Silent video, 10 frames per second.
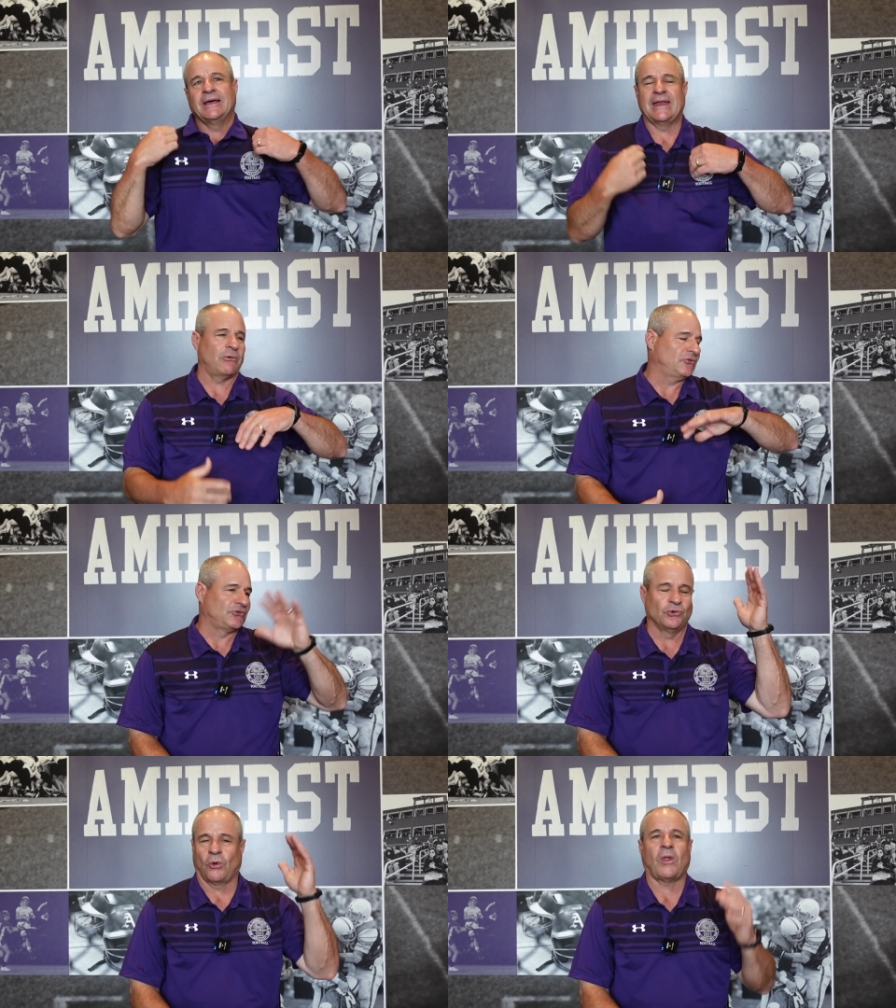and that was
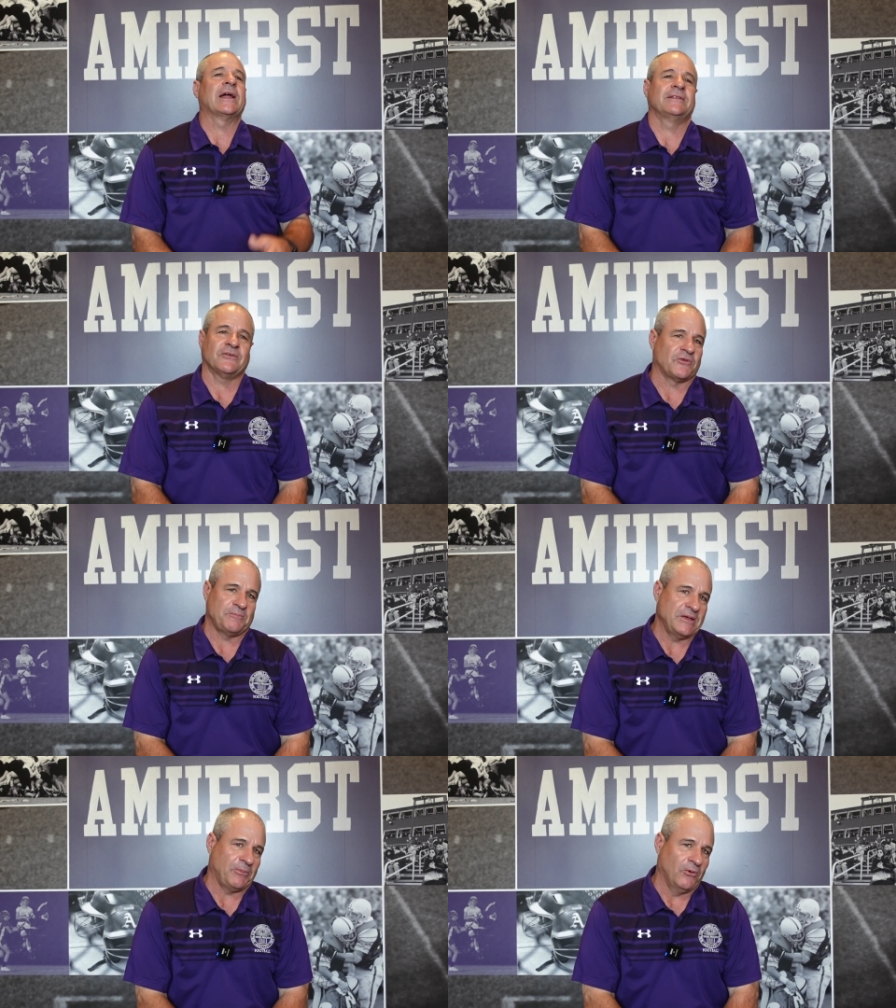due to a lot of different
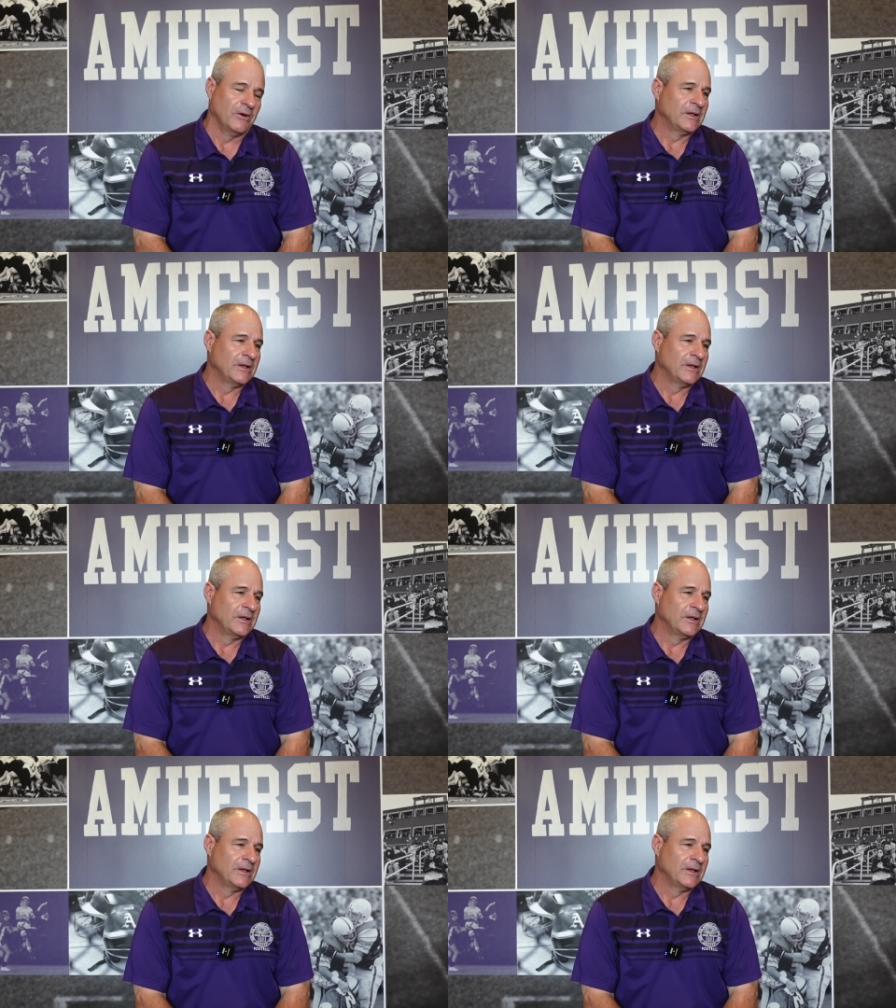people.